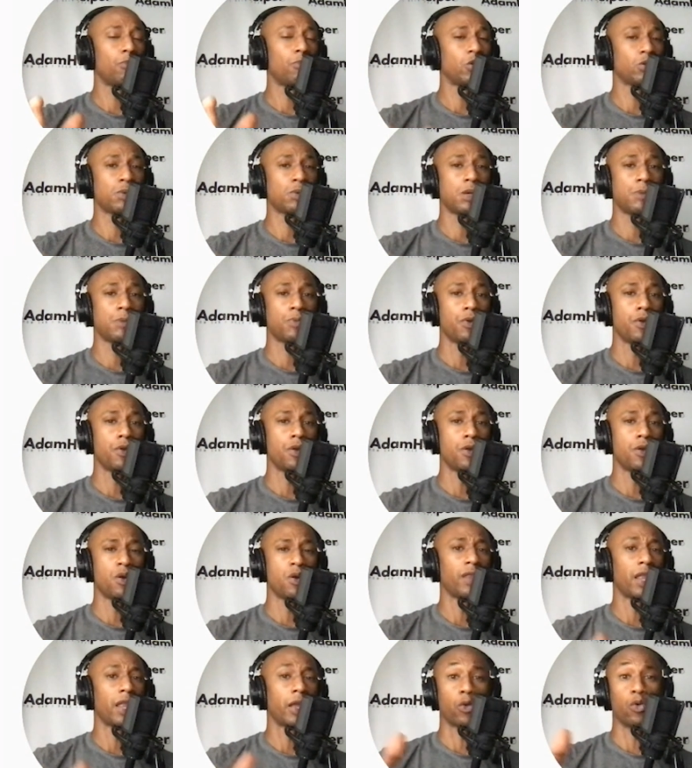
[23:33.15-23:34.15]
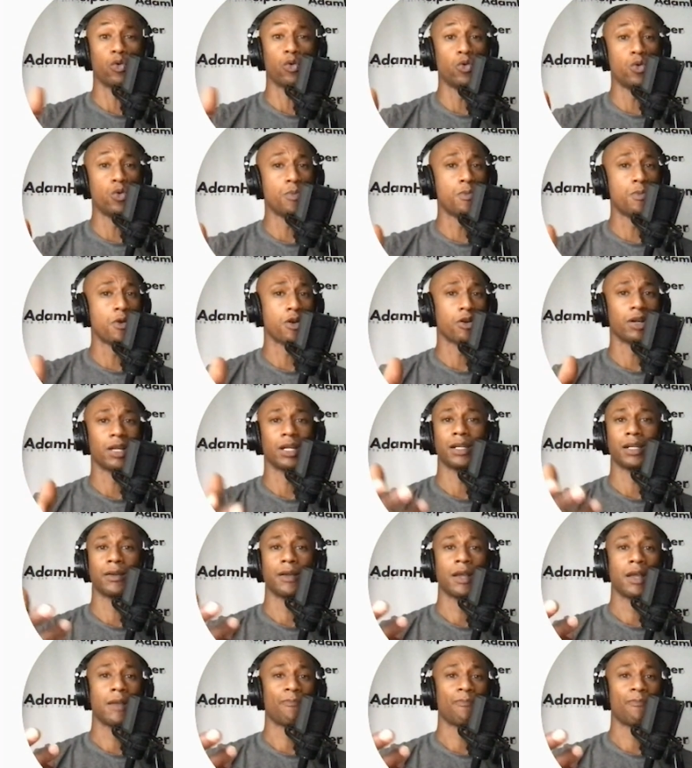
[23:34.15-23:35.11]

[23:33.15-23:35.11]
Most people know of like Uber and